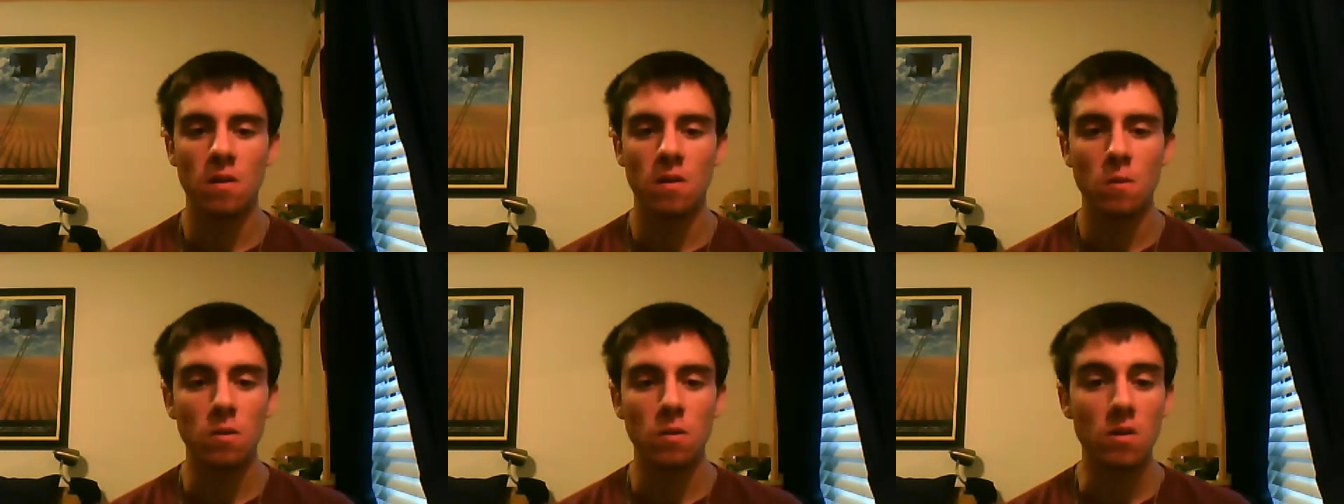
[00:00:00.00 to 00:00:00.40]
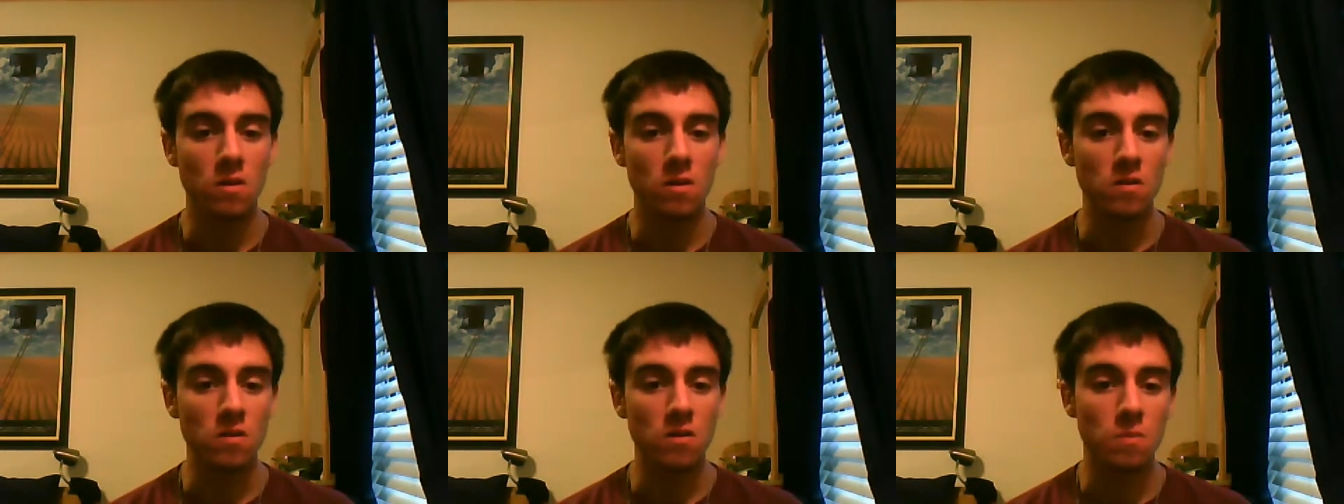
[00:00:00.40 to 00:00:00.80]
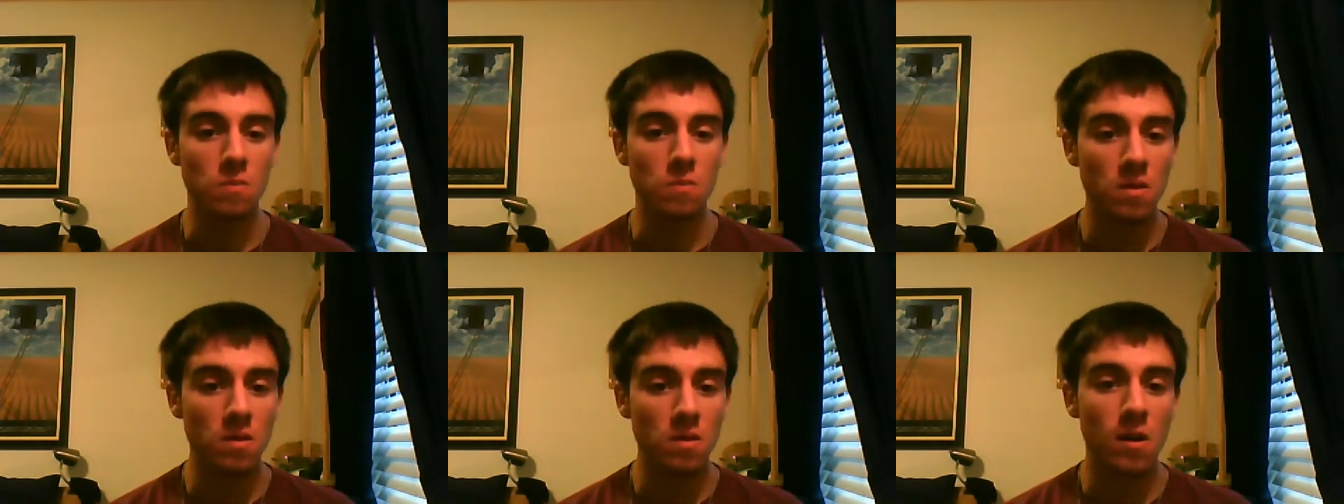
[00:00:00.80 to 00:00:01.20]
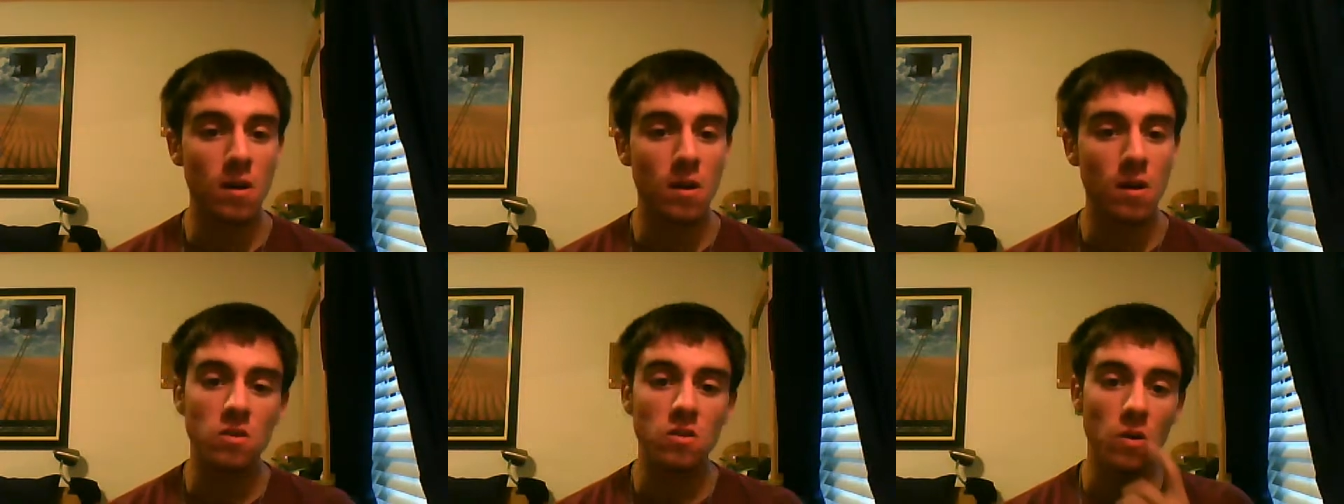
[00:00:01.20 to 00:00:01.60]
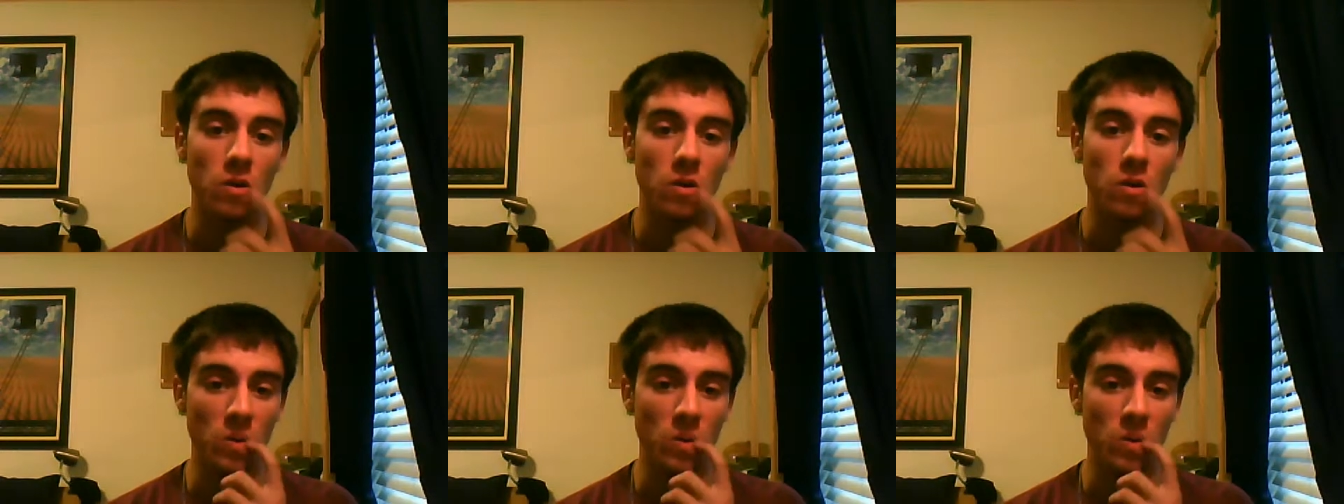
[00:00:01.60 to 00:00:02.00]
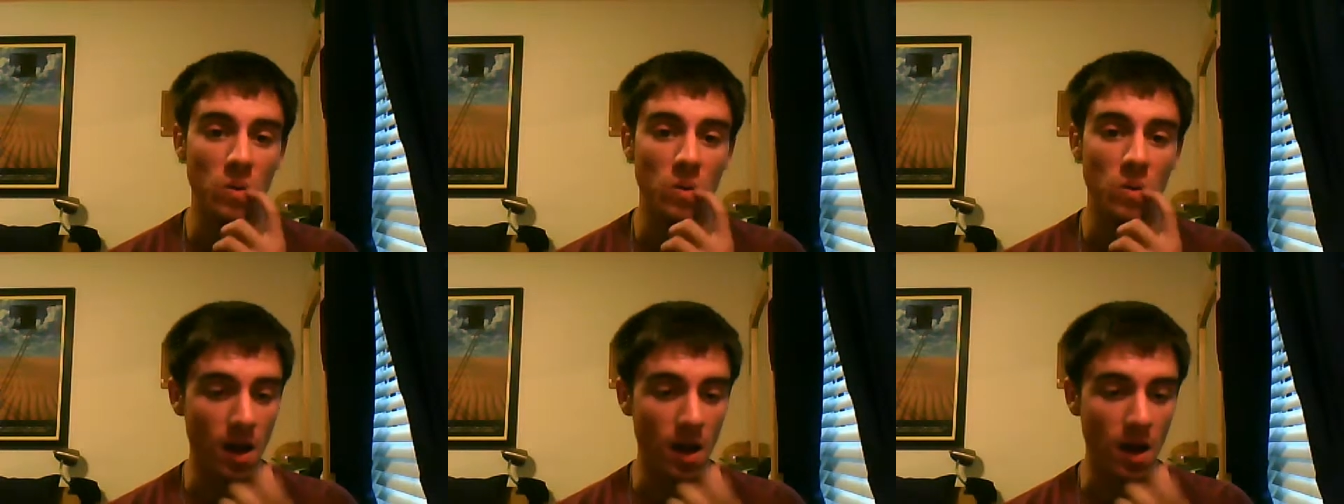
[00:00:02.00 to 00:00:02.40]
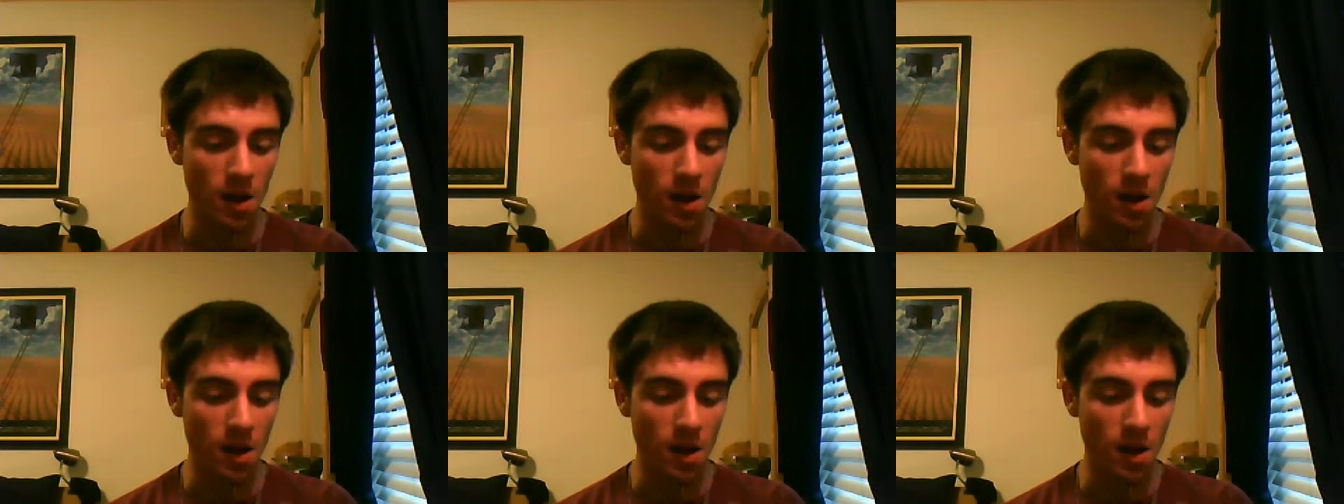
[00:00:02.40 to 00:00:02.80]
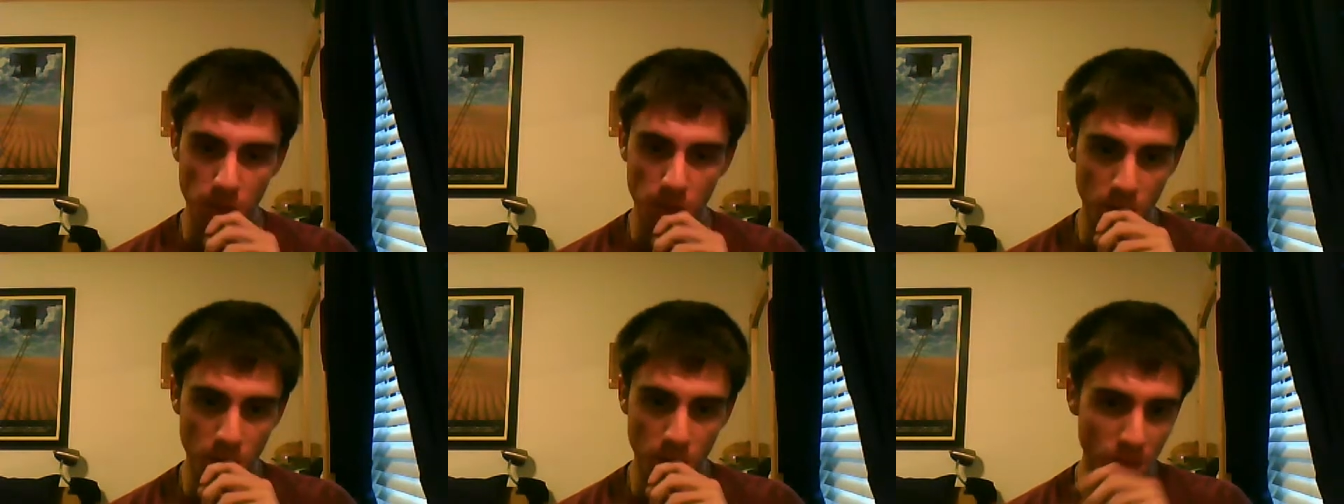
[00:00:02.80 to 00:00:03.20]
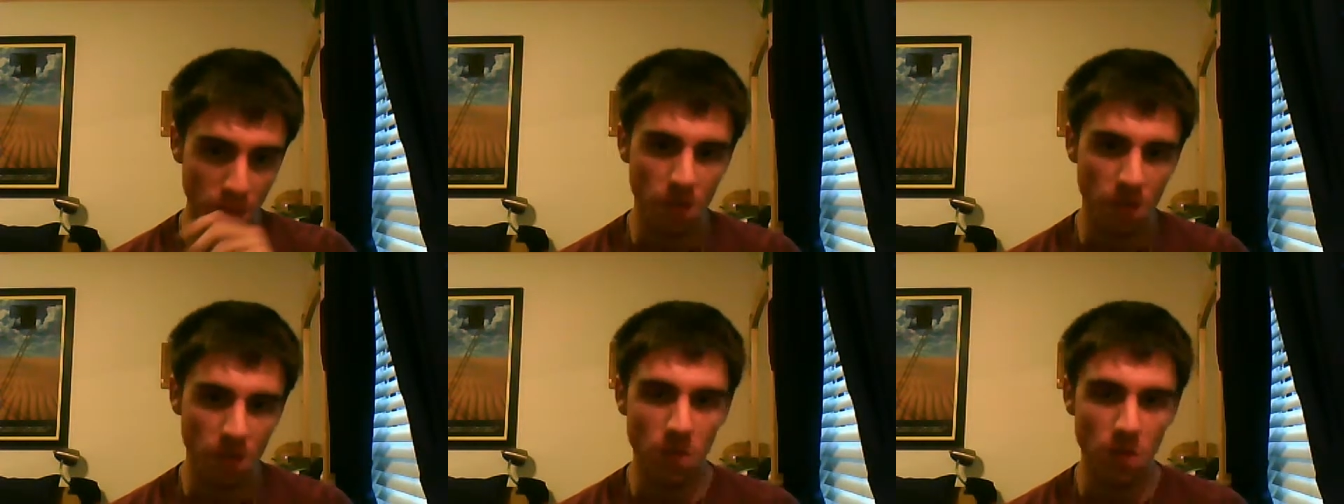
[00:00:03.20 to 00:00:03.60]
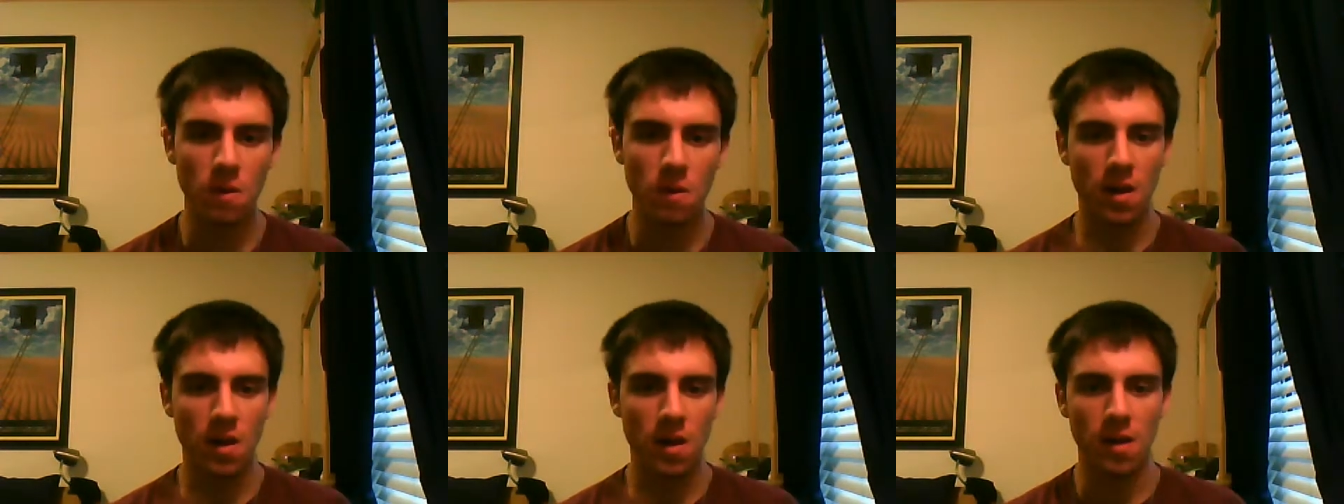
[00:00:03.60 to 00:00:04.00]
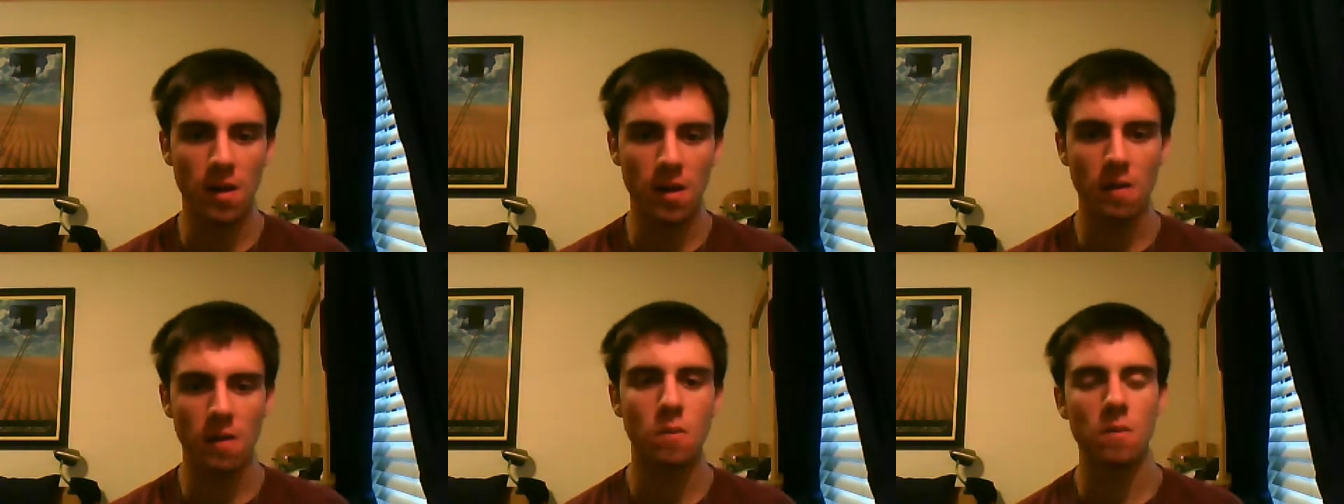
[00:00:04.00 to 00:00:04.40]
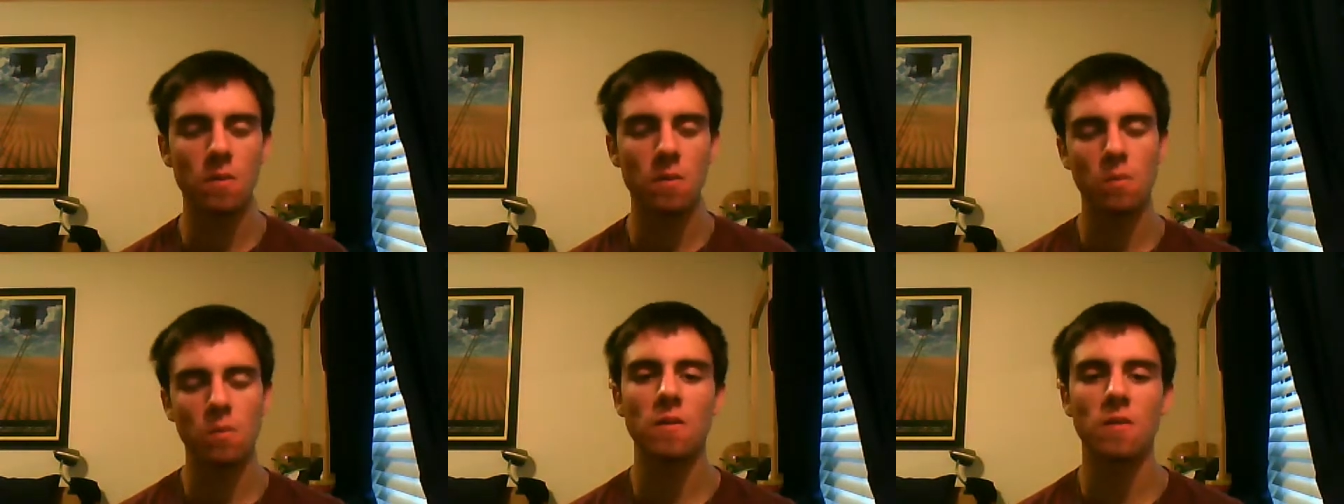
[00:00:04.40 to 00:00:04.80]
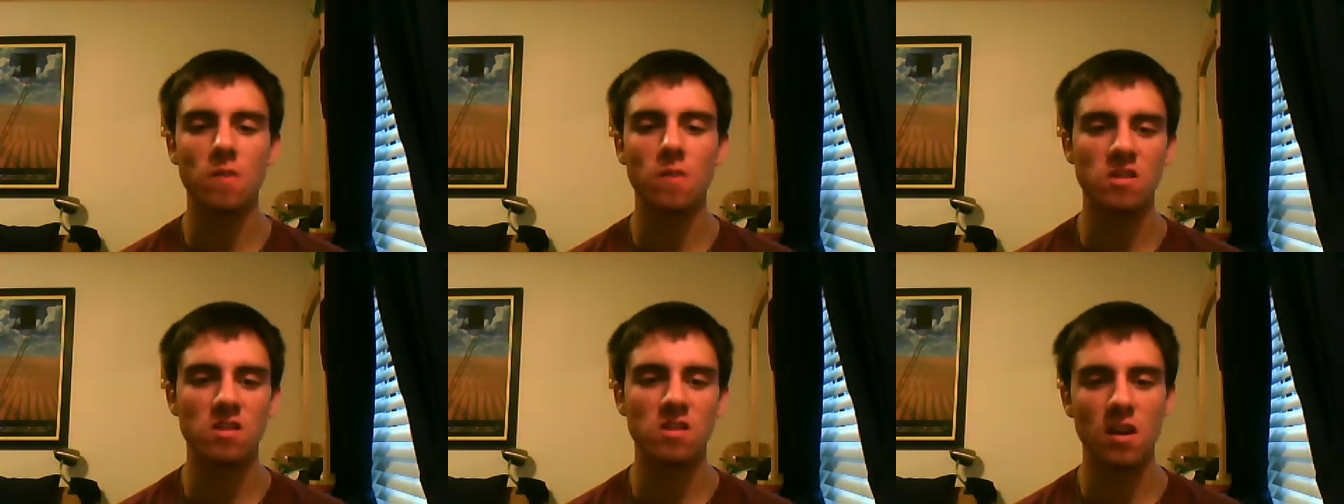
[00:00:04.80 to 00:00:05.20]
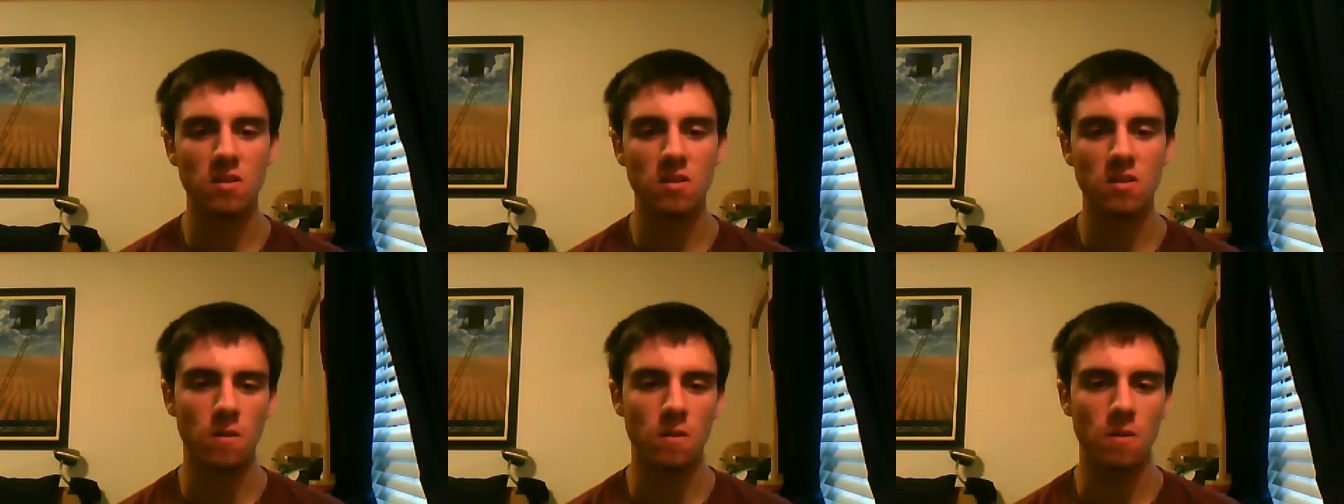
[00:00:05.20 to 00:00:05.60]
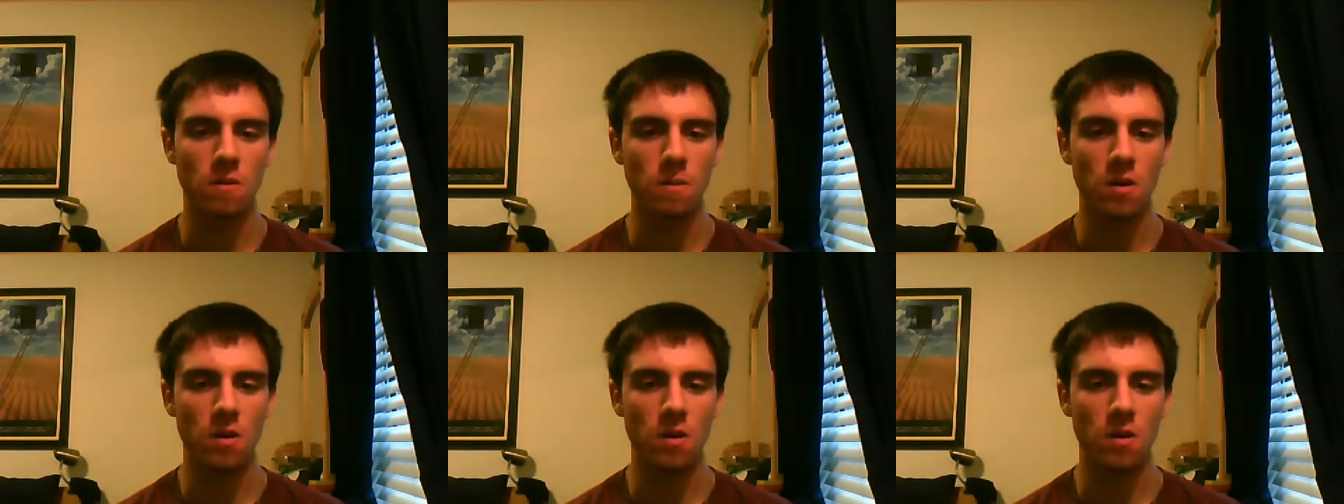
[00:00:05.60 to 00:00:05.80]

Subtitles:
We couldn't smoke there, so I one of my friends had some